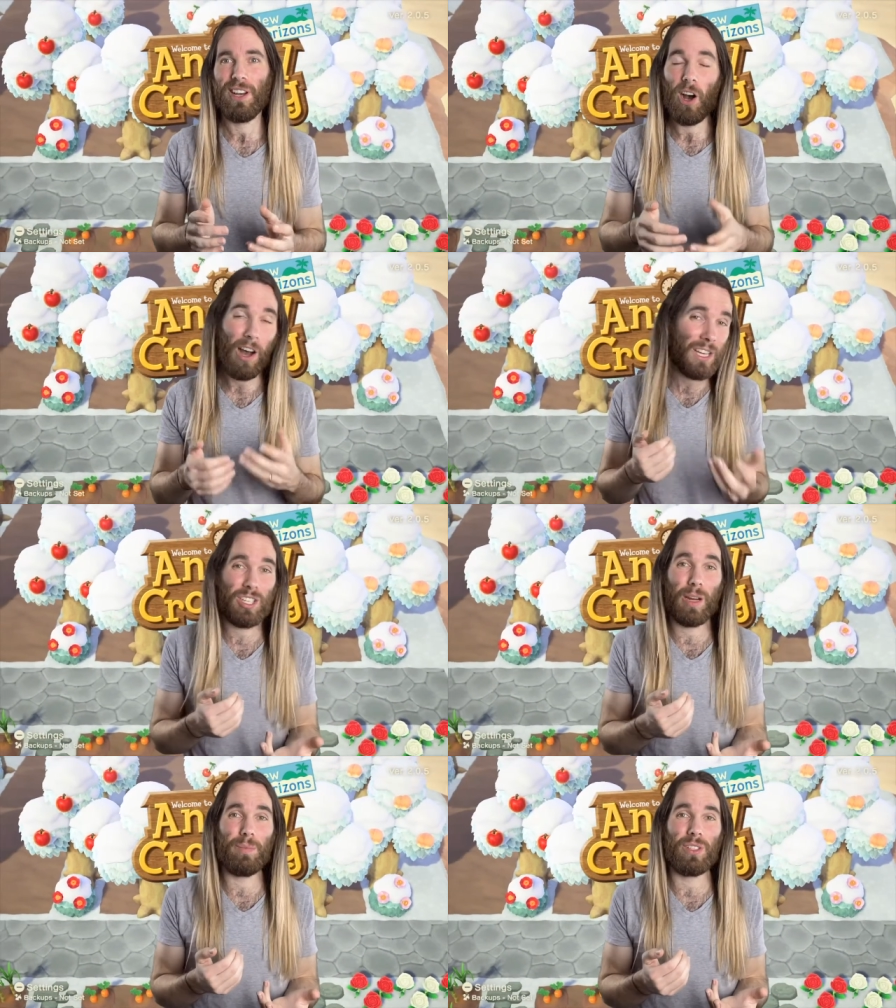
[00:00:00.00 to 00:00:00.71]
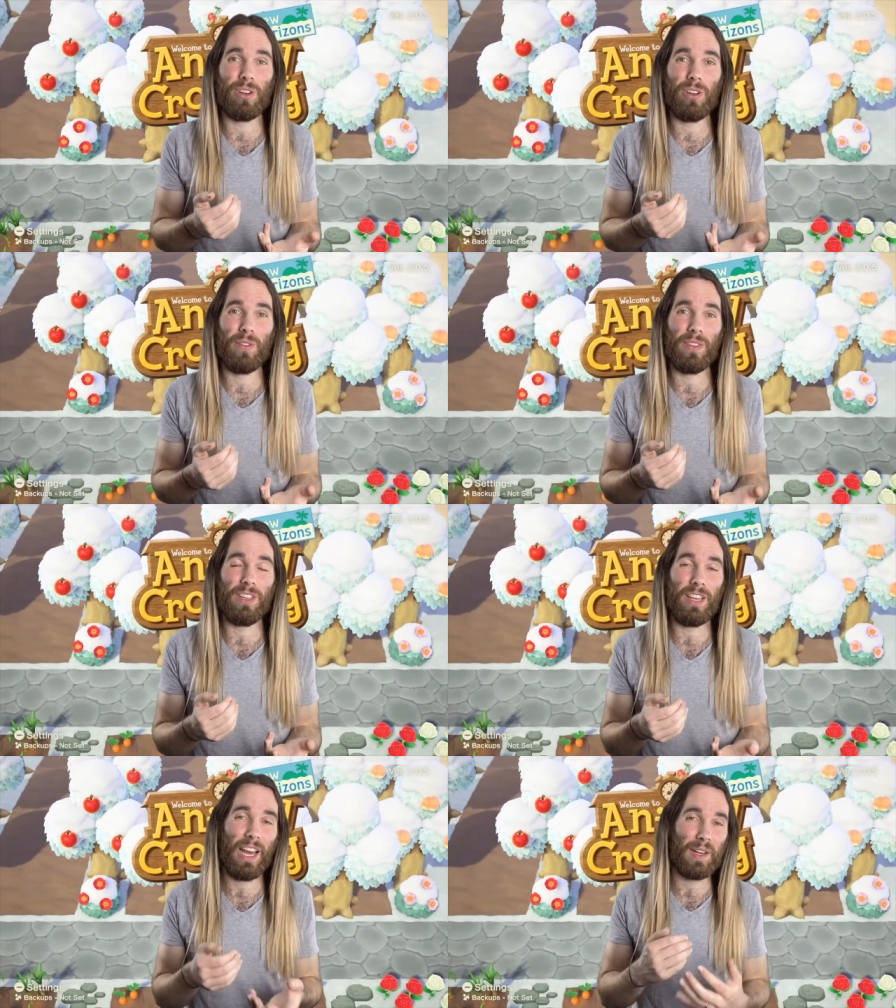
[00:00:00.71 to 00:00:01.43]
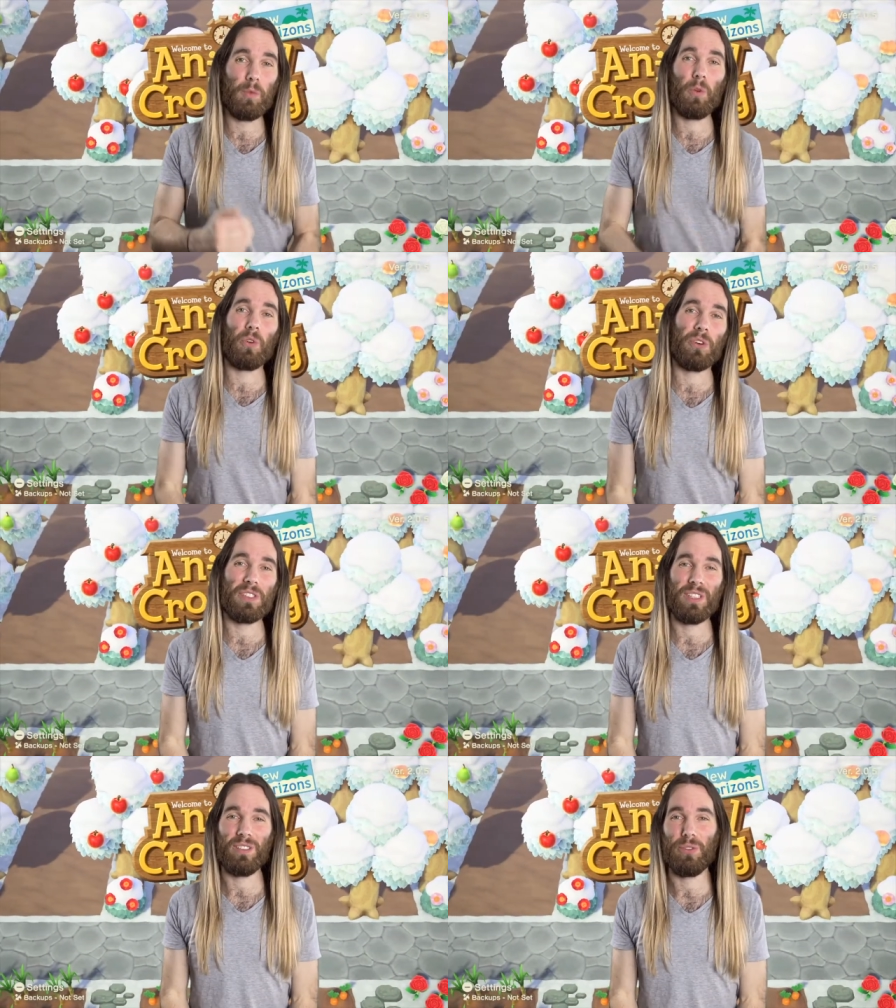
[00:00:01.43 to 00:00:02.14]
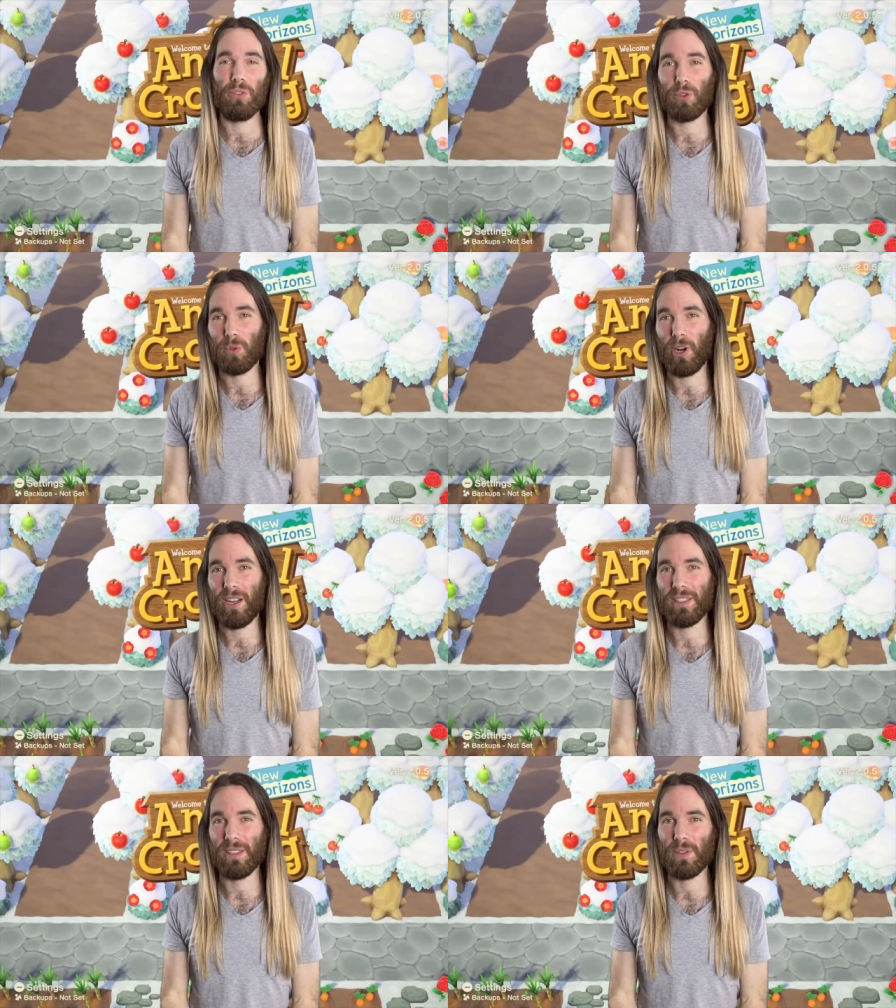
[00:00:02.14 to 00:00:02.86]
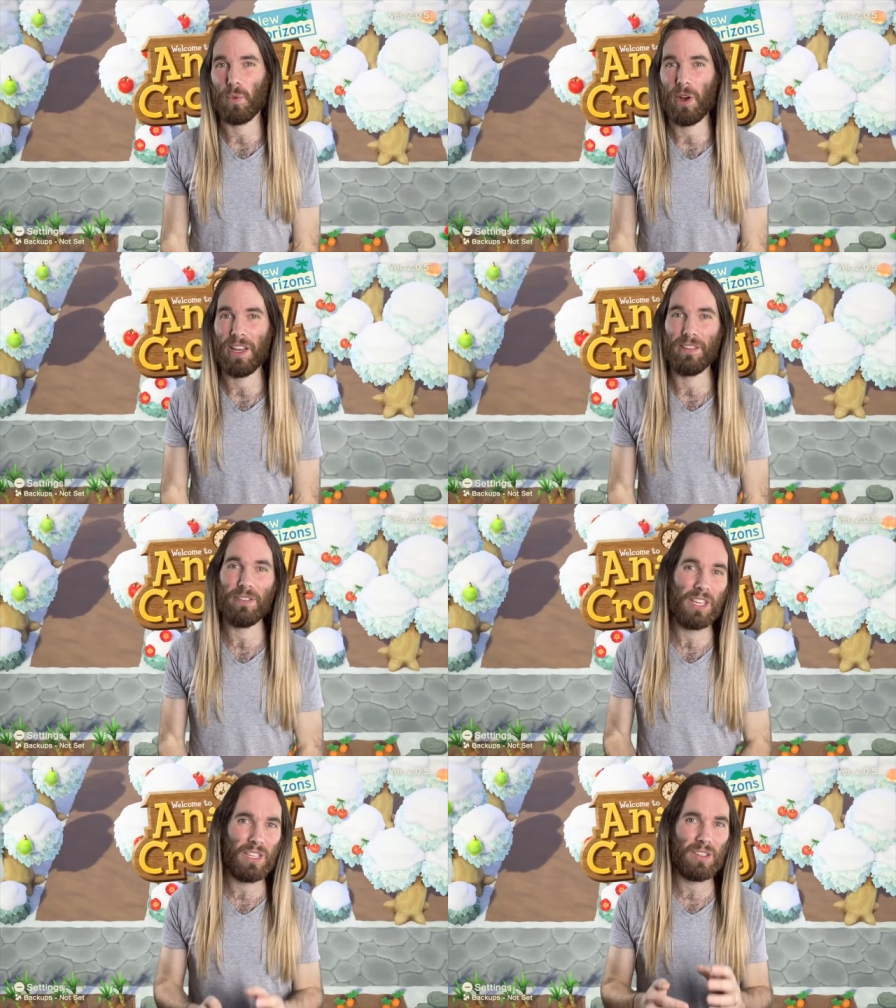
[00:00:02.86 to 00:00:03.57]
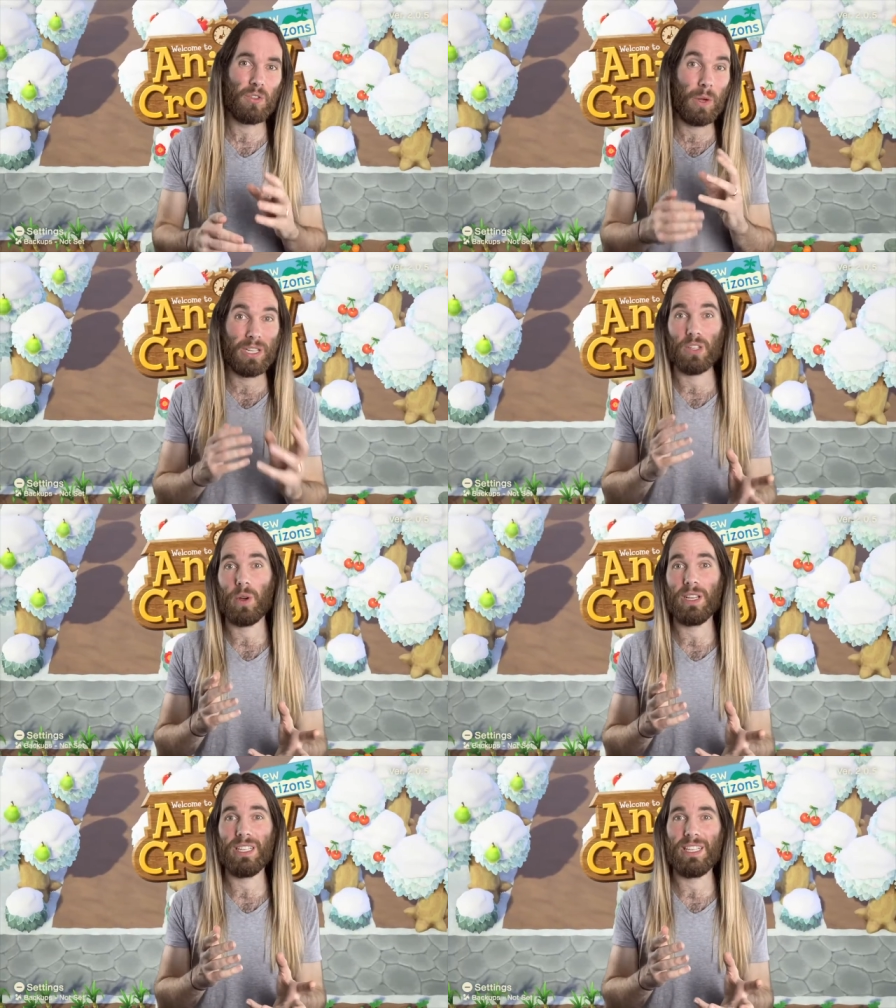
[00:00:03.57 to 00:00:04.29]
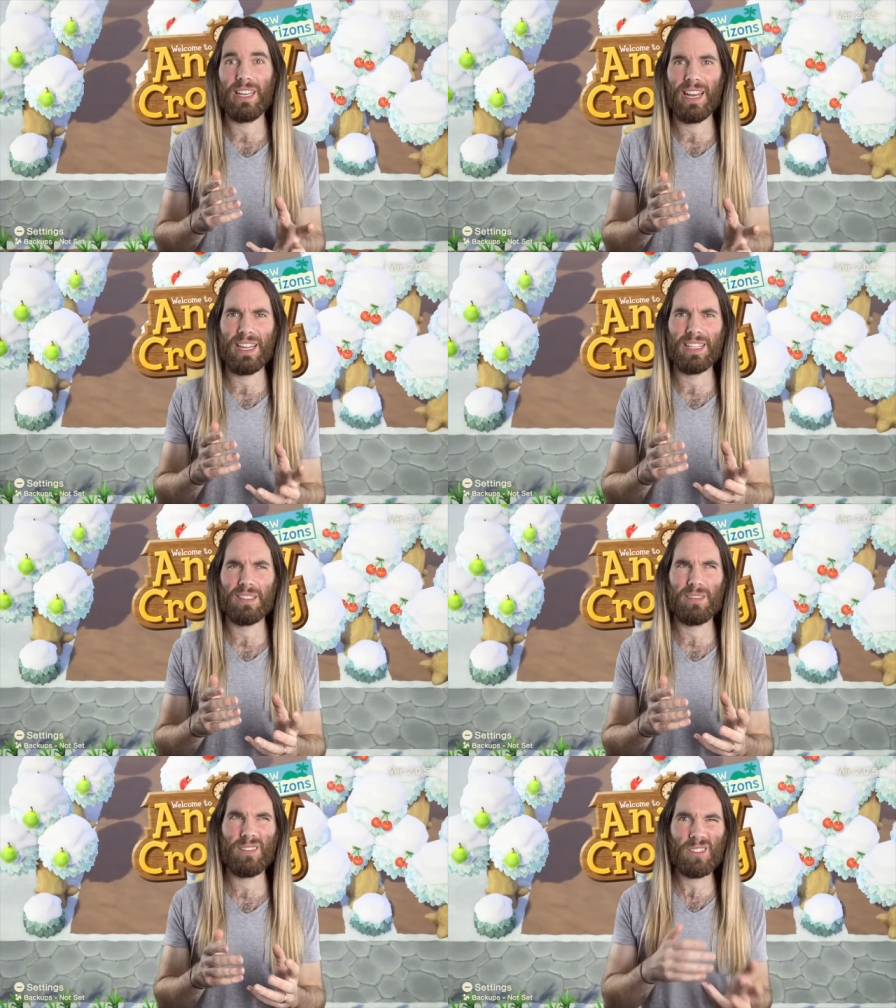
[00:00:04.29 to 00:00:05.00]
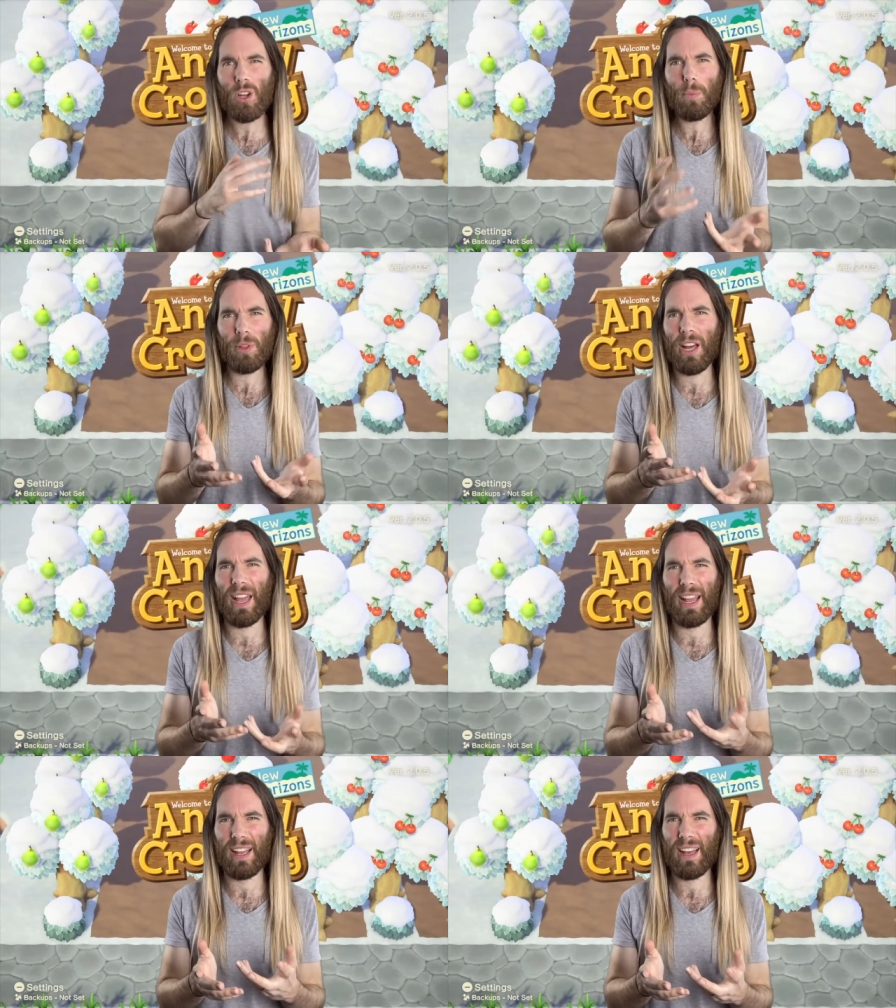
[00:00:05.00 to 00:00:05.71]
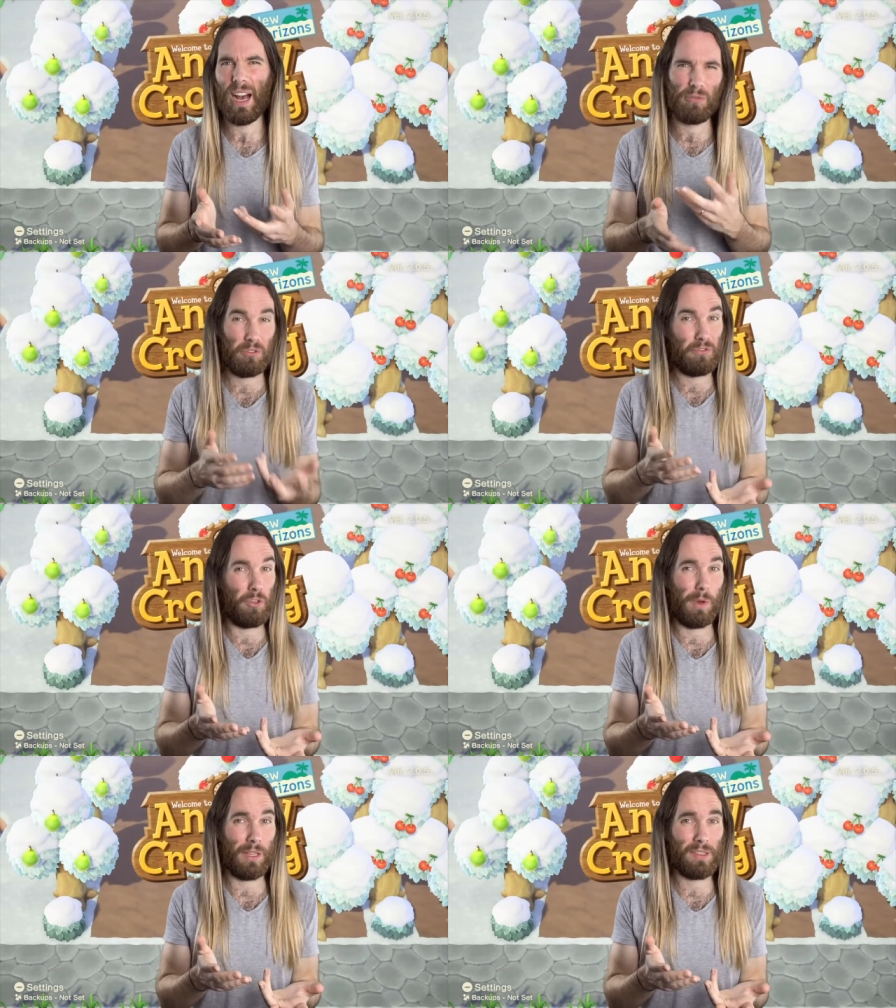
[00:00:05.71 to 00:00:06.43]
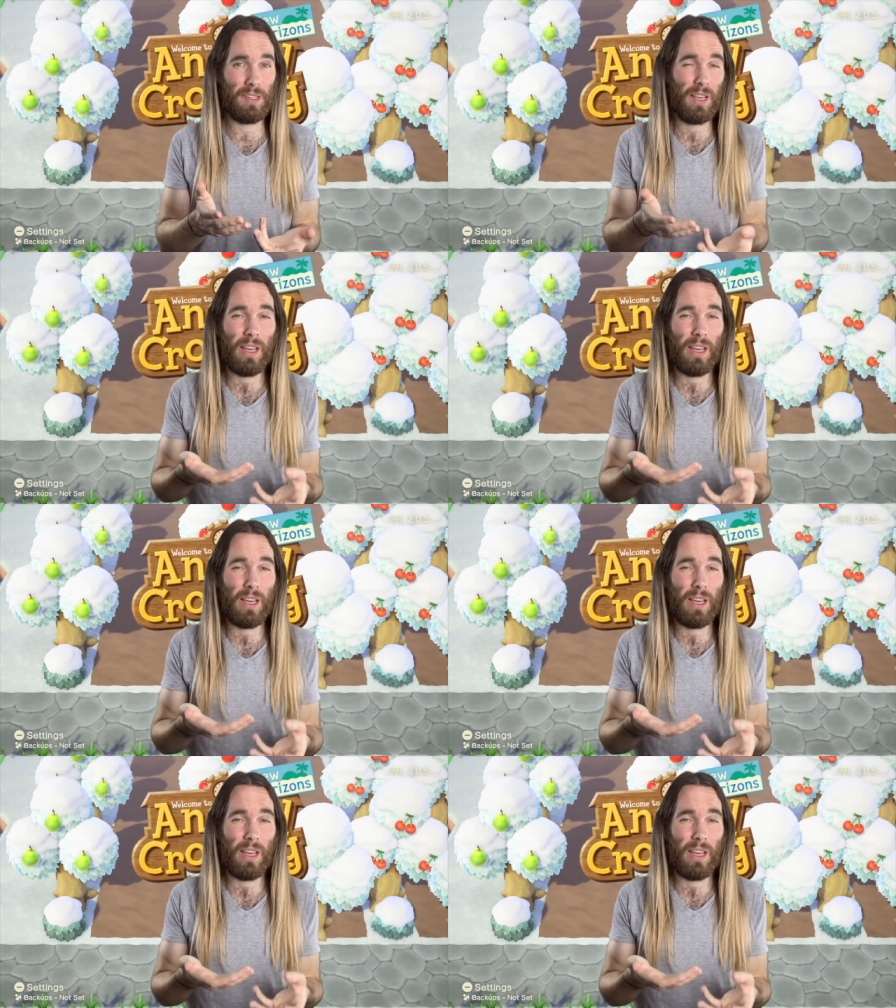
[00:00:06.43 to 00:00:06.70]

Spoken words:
I jumped on the Animal Crossing New Horizons wave in 2020 and stopped playing after a few months.